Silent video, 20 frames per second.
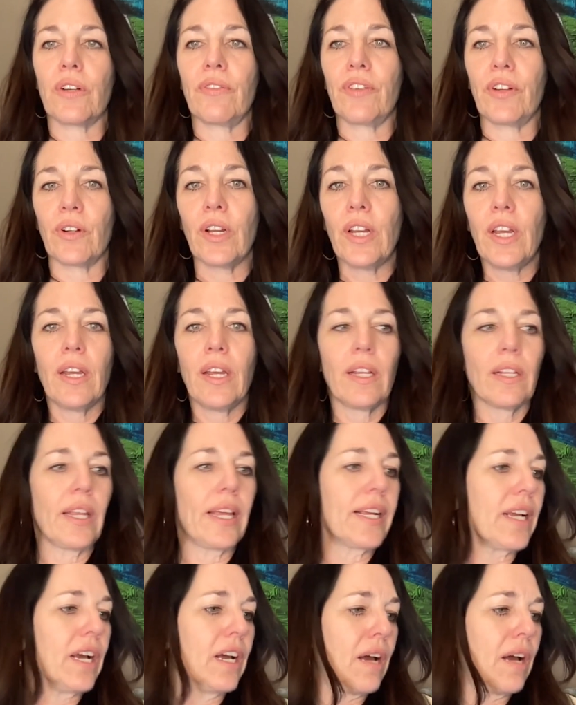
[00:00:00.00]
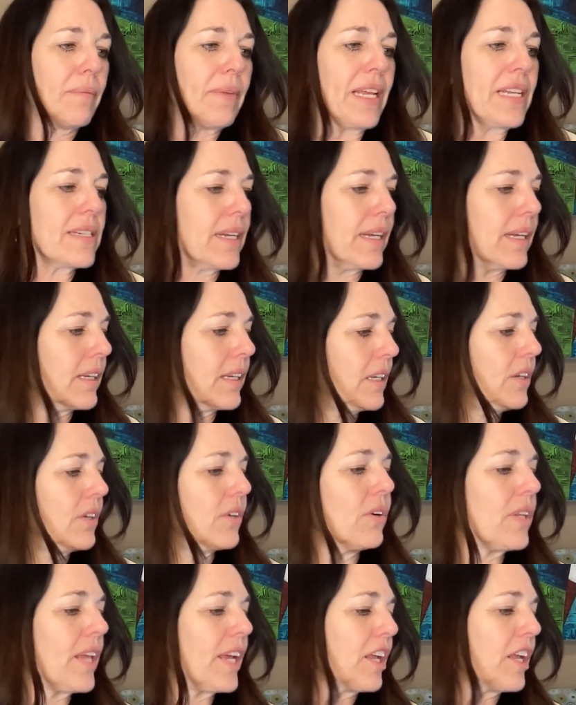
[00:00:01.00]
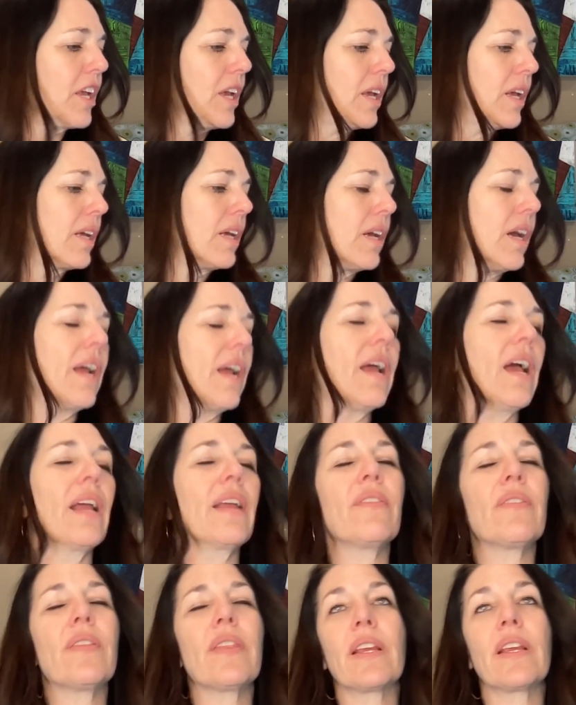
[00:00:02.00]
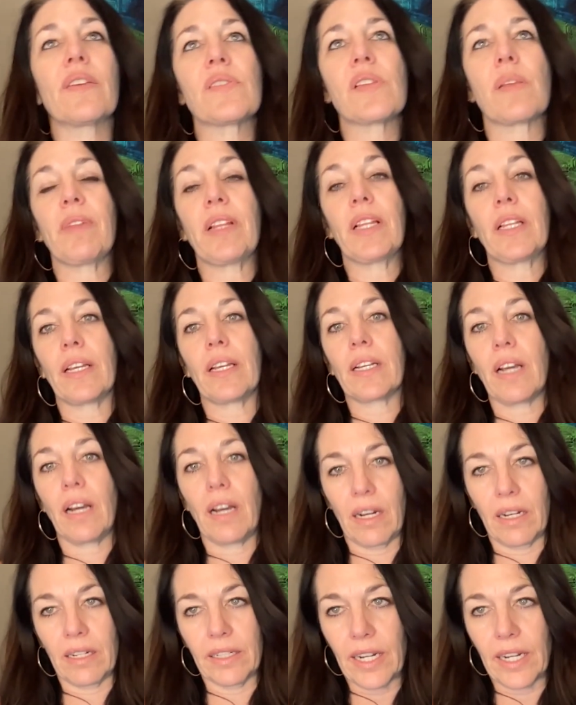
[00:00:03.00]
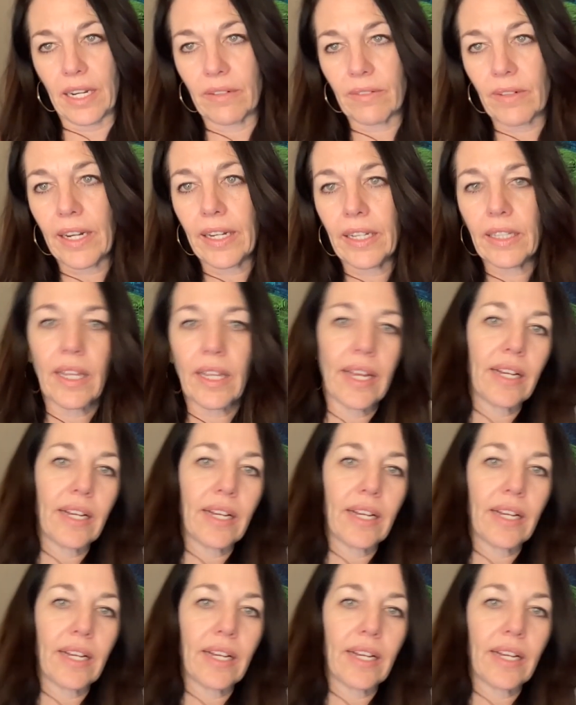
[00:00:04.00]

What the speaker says: If you're like commenting, like I even think of something like Kanye, right?